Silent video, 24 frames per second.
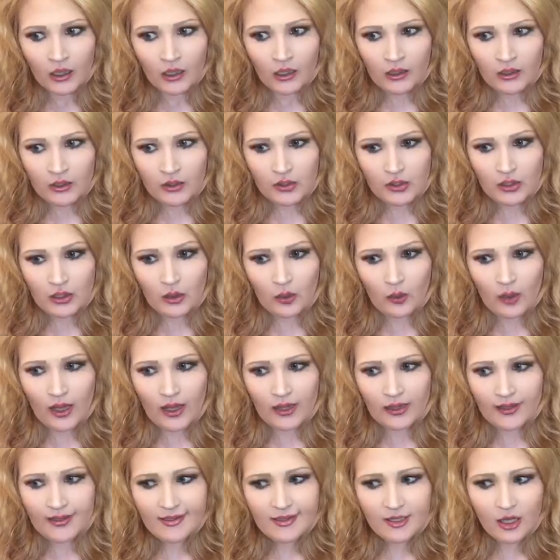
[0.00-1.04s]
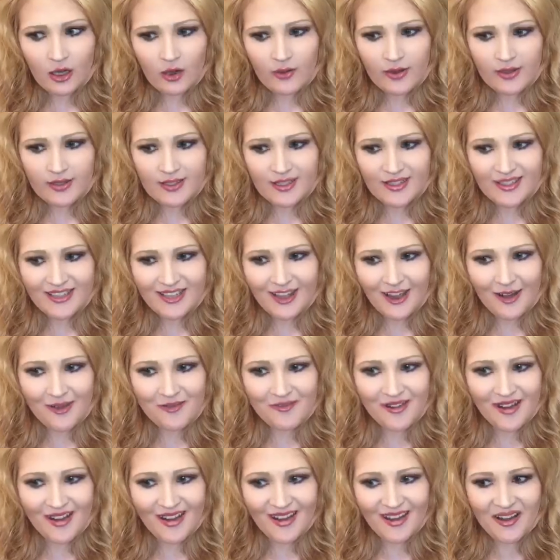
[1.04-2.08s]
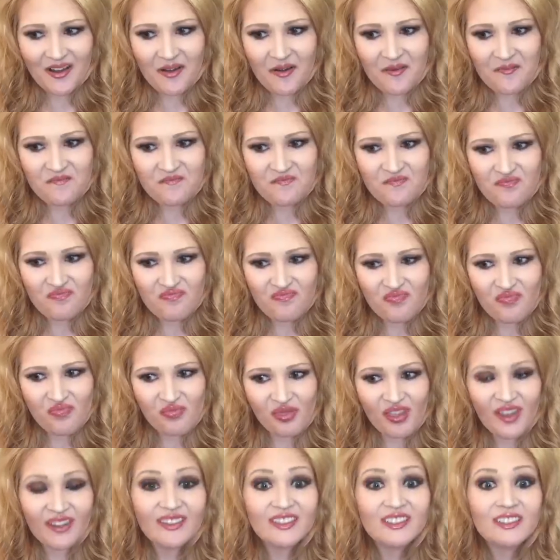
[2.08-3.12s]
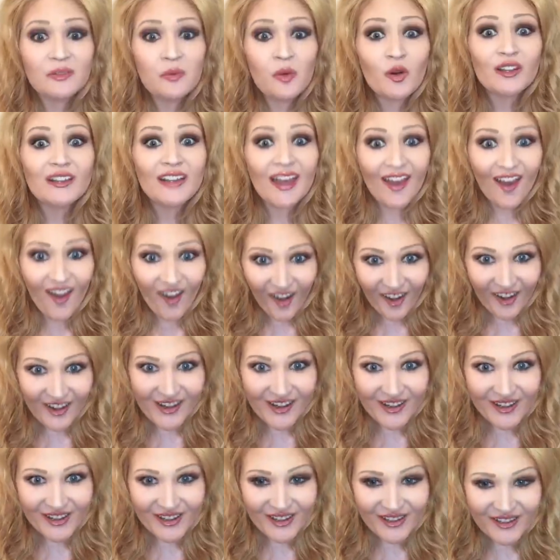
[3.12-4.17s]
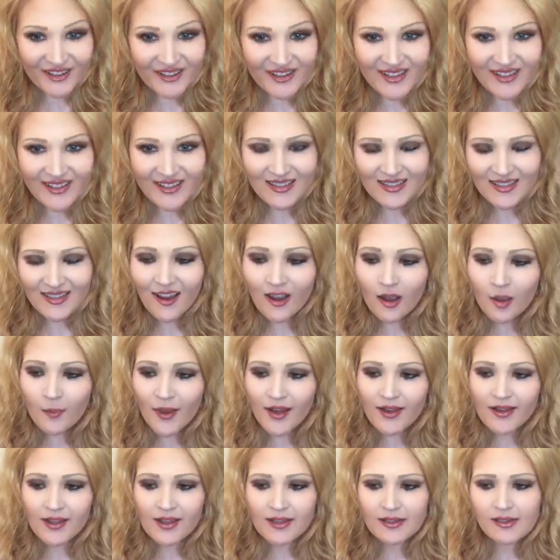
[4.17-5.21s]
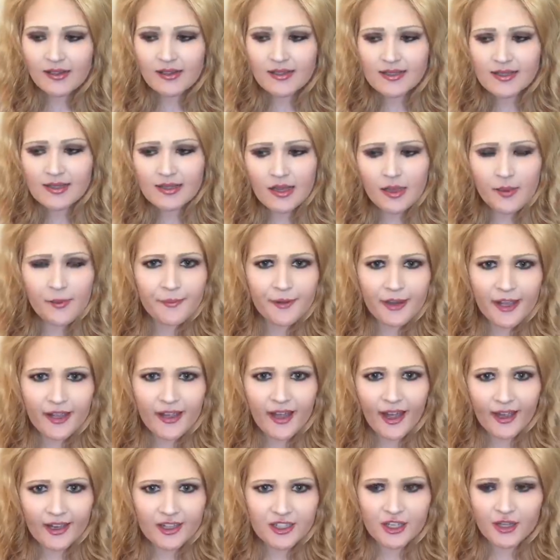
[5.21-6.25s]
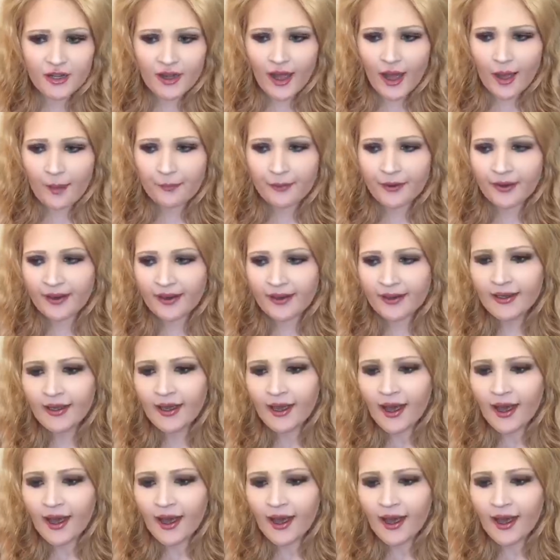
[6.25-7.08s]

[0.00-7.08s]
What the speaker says: So let's go into some a little more lighthearted news. Let's talk about a celebrity action happening.